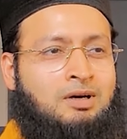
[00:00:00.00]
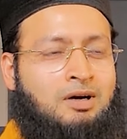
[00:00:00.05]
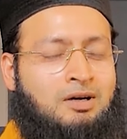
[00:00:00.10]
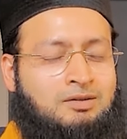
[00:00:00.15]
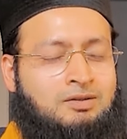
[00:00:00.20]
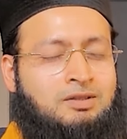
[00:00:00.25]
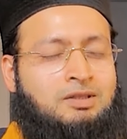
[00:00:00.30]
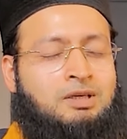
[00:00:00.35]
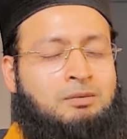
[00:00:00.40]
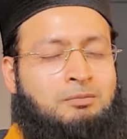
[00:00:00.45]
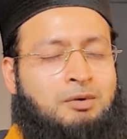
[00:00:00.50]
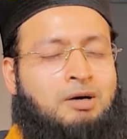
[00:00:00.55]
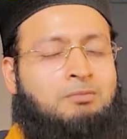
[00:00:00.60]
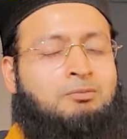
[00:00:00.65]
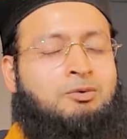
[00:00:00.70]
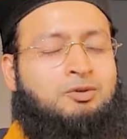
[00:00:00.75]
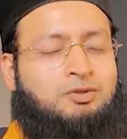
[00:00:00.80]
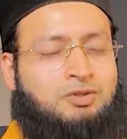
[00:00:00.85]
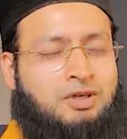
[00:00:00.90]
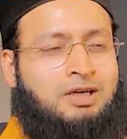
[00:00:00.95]
Hazrat
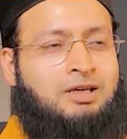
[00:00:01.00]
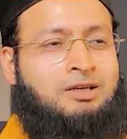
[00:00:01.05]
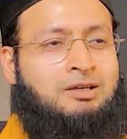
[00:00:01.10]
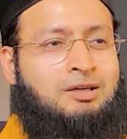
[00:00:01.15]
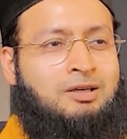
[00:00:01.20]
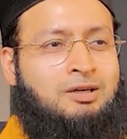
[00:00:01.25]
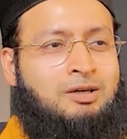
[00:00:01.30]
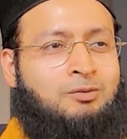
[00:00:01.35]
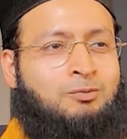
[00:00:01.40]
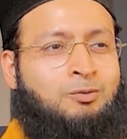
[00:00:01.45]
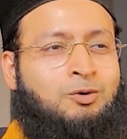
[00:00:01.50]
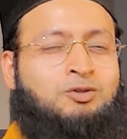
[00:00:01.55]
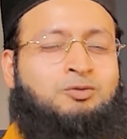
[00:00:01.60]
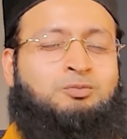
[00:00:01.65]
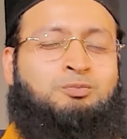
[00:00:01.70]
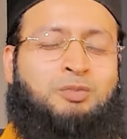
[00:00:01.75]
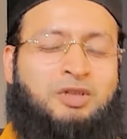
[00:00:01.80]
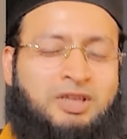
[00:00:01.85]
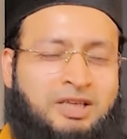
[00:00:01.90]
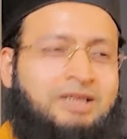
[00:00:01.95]
Imam Hussain
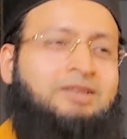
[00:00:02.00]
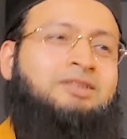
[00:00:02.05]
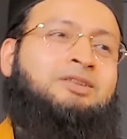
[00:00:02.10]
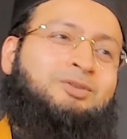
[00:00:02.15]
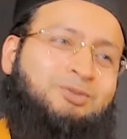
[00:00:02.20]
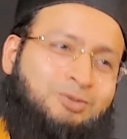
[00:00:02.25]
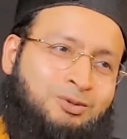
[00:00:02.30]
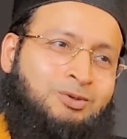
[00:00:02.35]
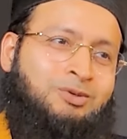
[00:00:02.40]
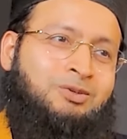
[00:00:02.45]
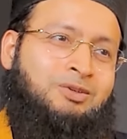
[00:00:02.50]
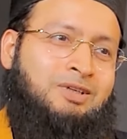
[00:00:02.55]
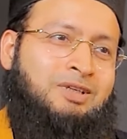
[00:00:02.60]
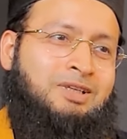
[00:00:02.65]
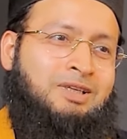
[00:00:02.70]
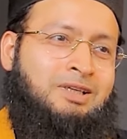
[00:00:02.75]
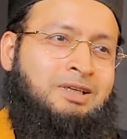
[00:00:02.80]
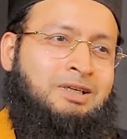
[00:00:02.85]
was beneath the sword,